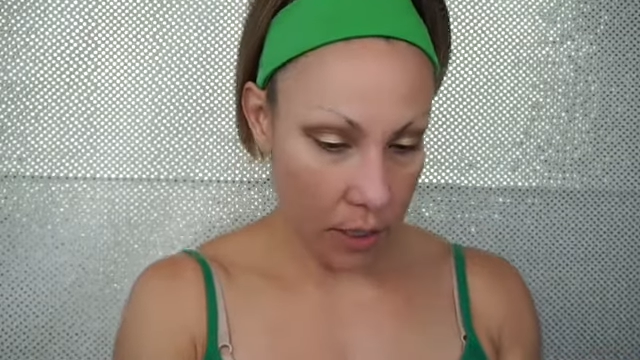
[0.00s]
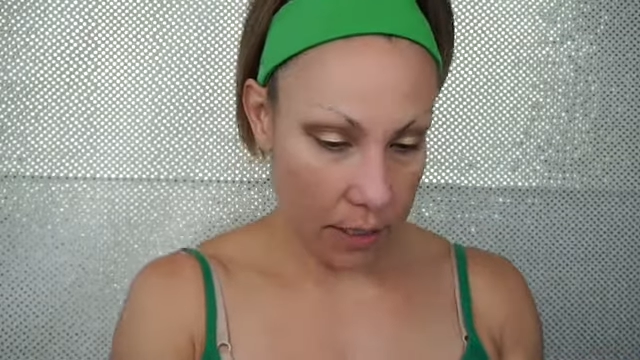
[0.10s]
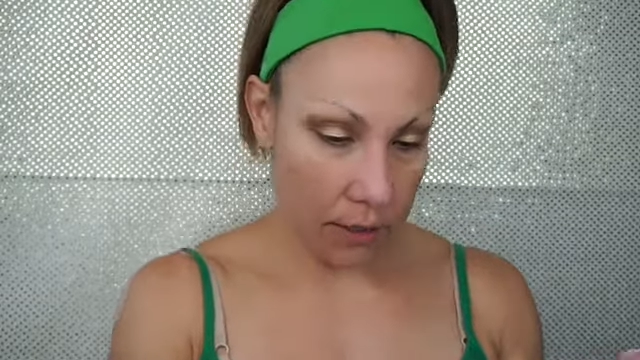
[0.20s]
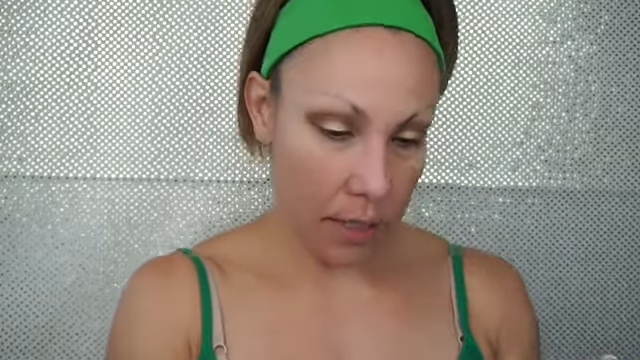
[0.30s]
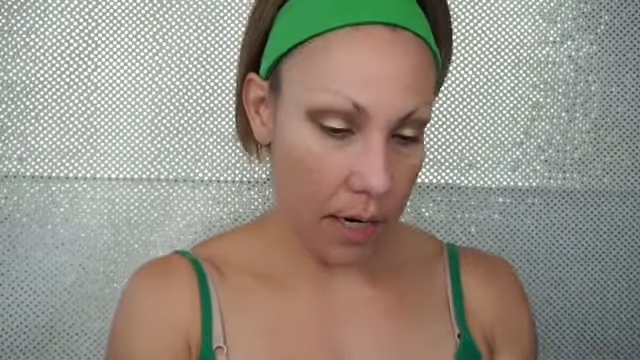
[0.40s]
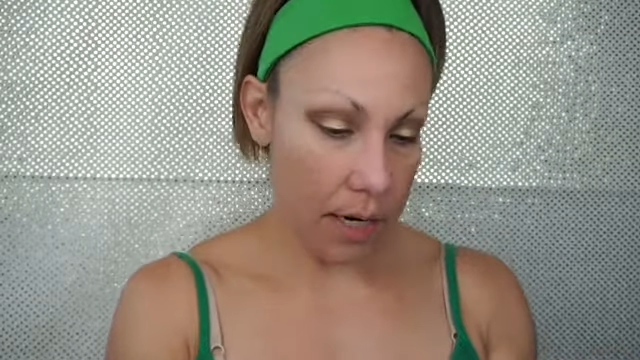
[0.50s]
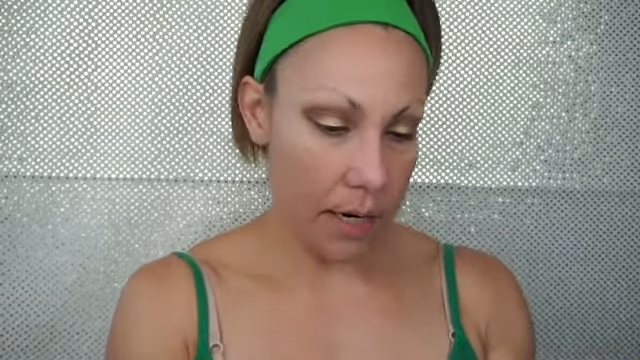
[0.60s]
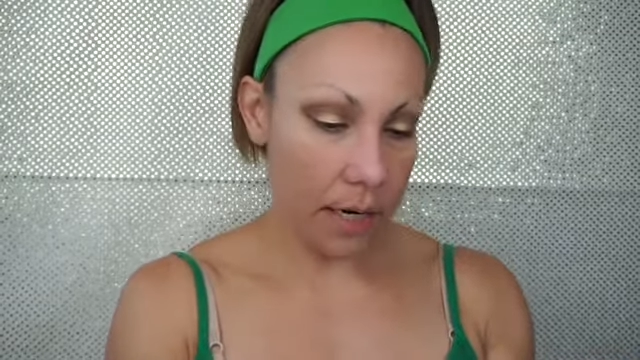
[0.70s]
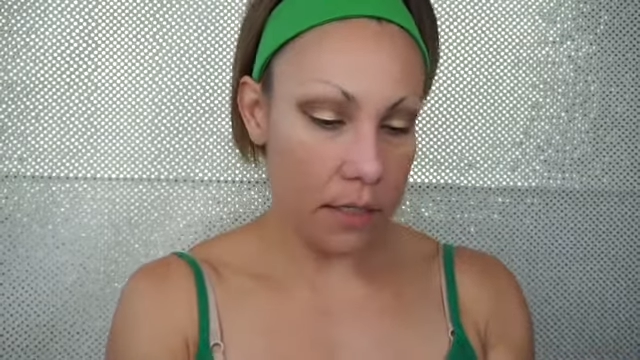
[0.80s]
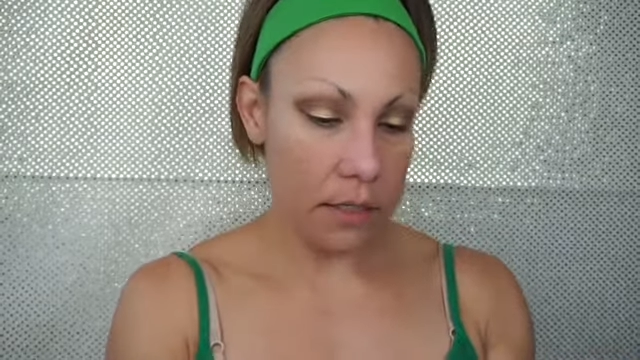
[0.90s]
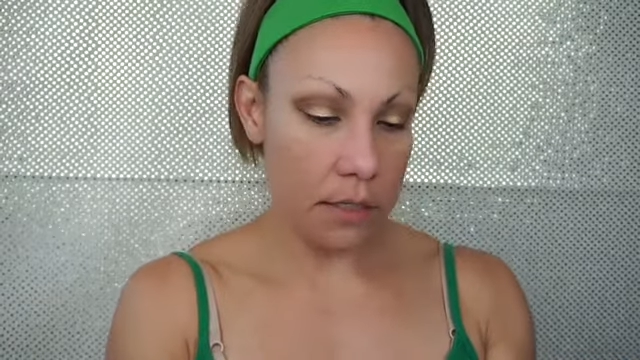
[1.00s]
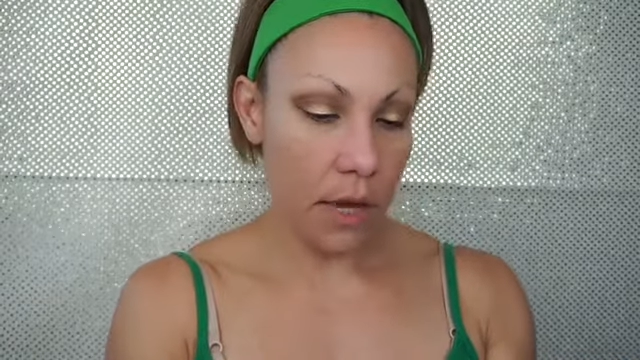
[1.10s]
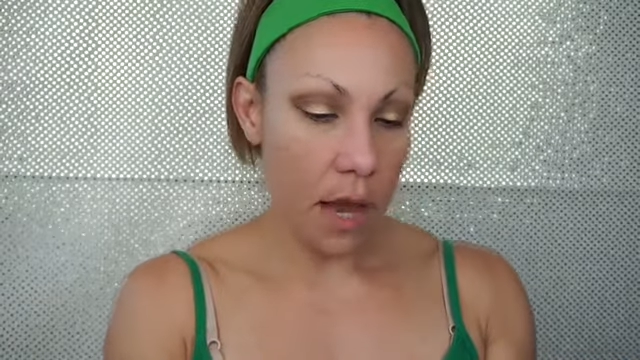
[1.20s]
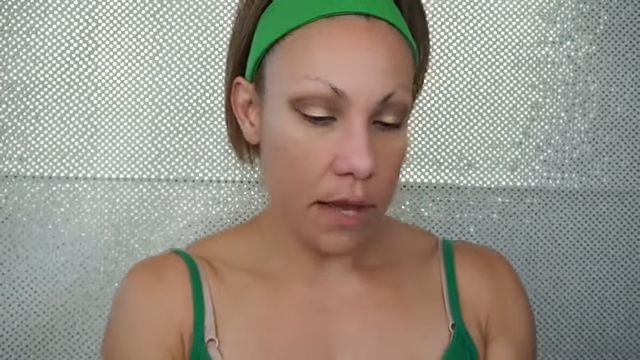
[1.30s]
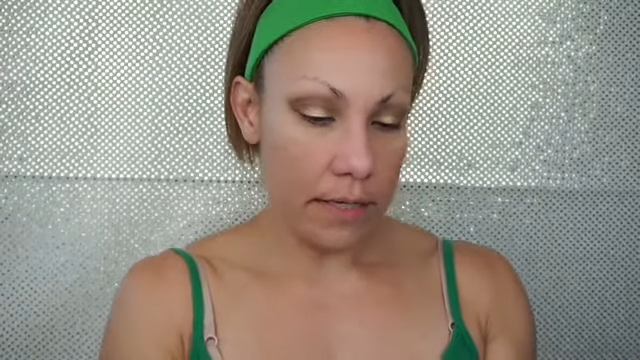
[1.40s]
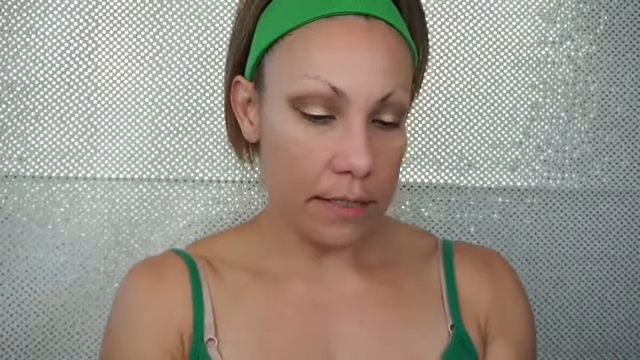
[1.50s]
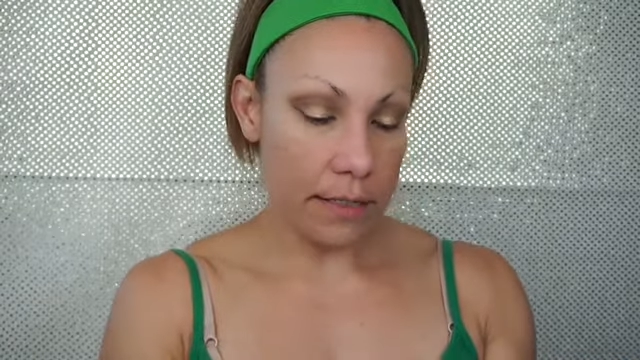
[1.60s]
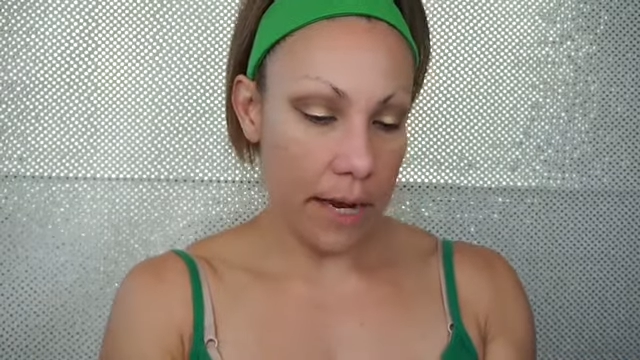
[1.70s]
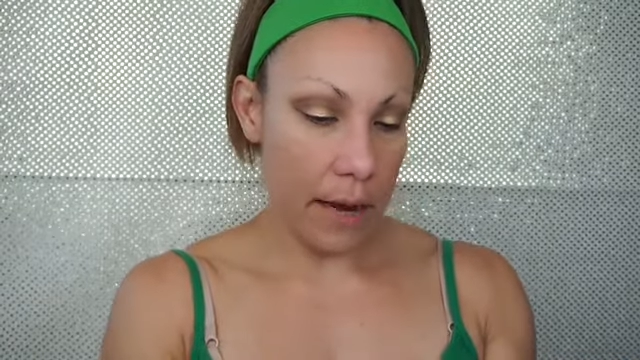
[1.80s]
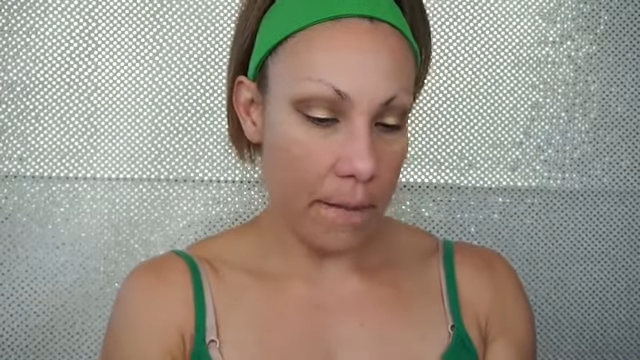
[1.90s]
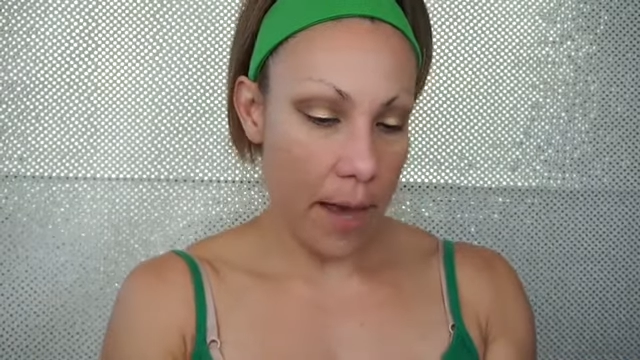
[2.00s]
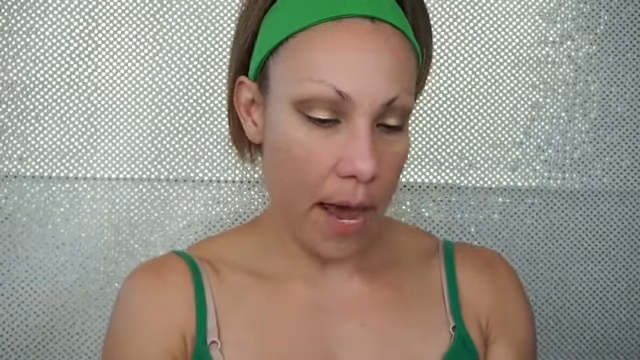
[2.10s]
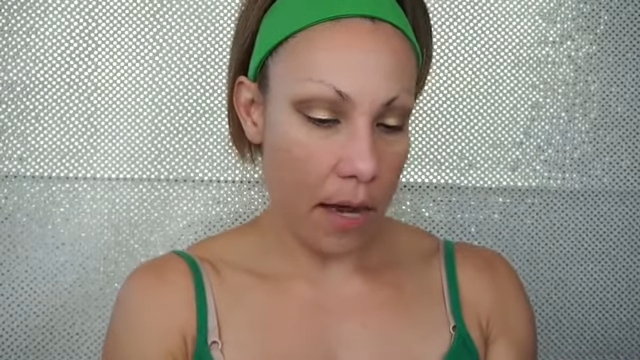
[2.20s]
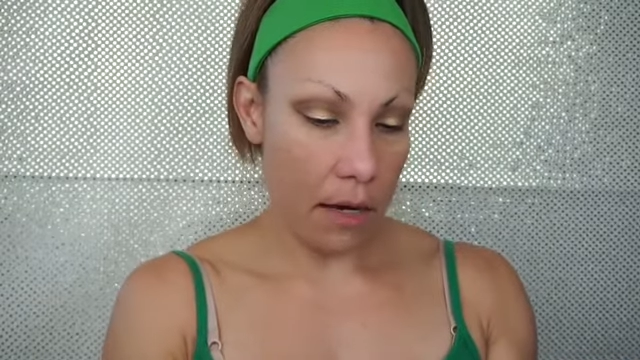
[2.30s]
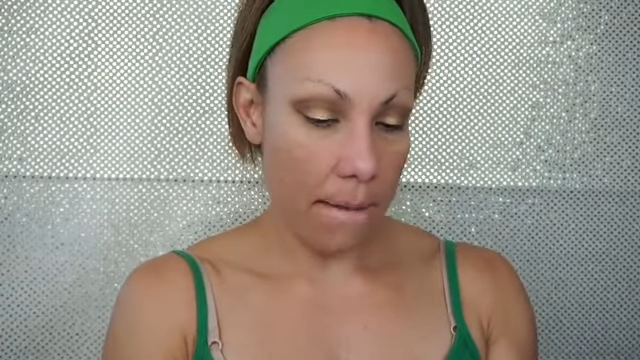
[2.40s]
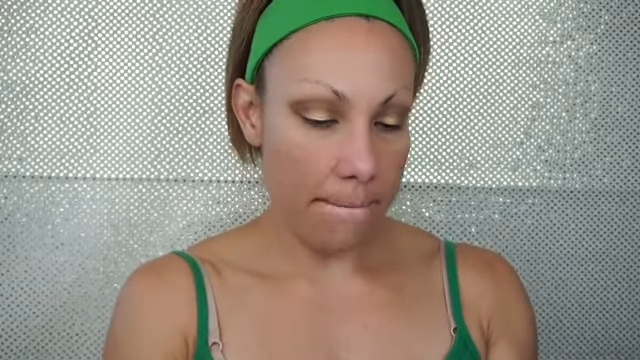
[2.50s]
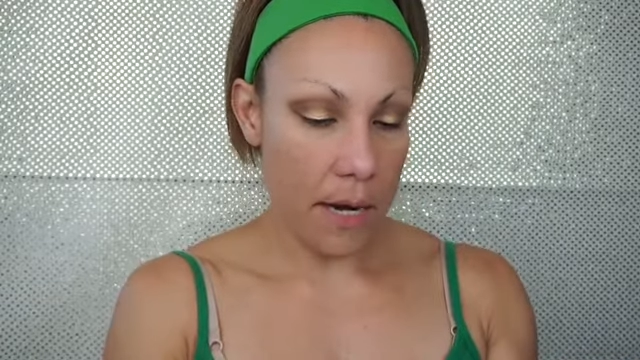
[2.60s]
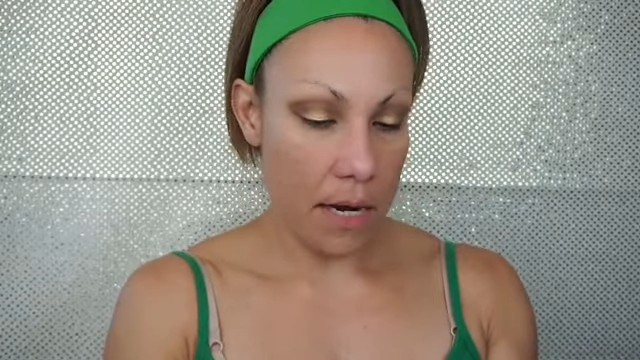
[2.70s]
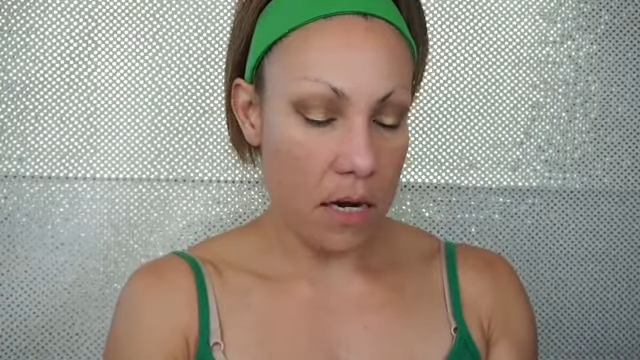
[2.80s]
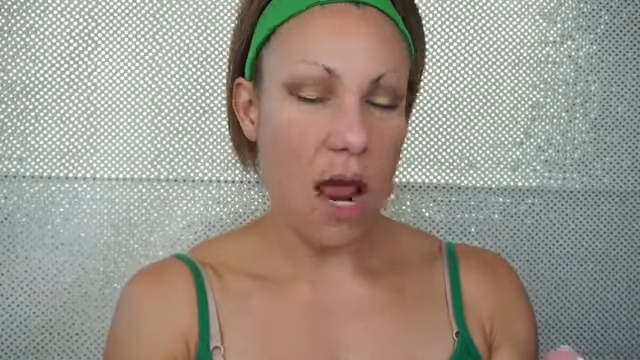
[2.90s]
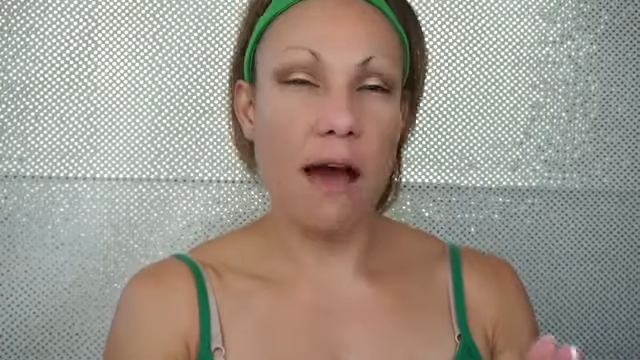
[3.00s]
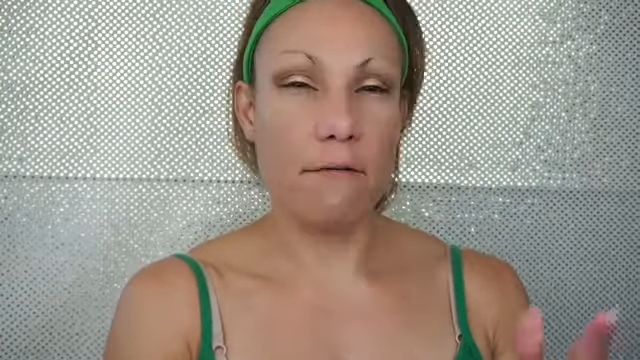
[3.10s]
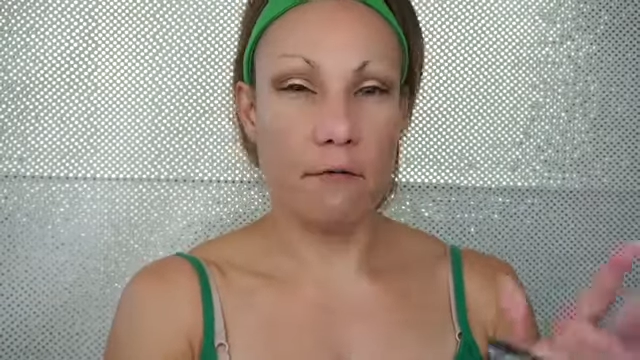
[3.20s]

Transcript: It's a NYX Stay Matte But Not